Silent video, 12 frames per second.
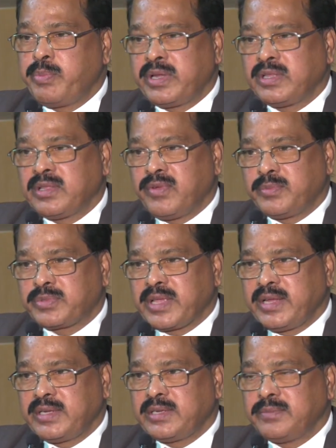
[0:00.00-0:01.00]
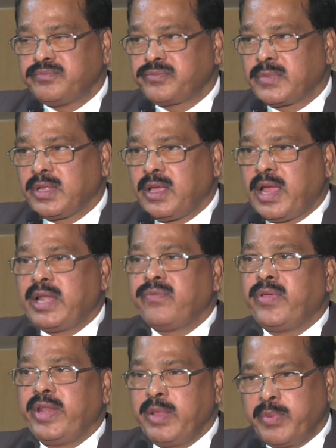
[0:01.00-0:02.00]
it in the website, and
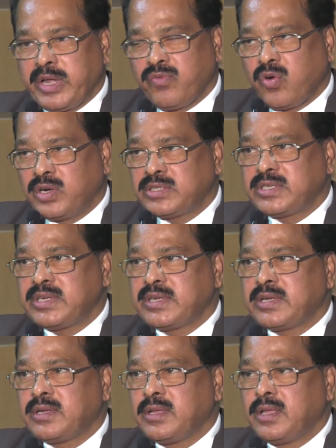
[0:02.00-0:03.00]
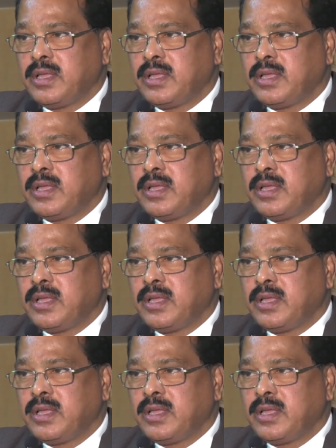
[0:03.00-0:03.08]
if anybody wants it,